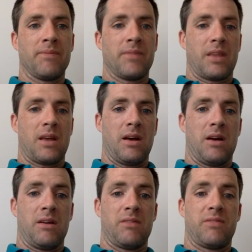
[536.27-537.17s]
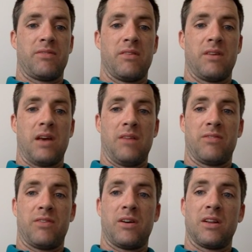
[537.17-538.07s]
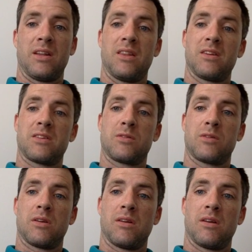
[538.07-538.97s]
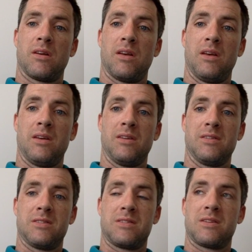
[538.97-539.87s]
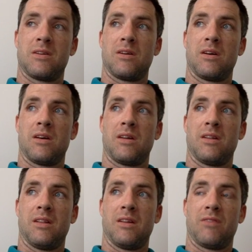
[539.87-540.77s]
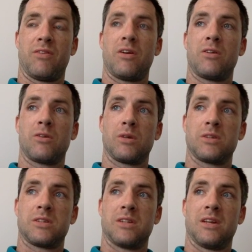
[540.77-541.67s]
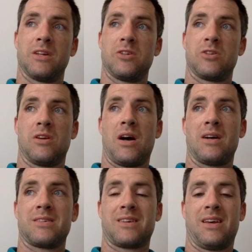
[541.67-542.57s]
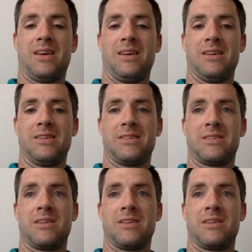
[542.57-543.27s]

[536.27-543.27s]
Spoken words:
Uh, and finally, this is the final question that you should ask is,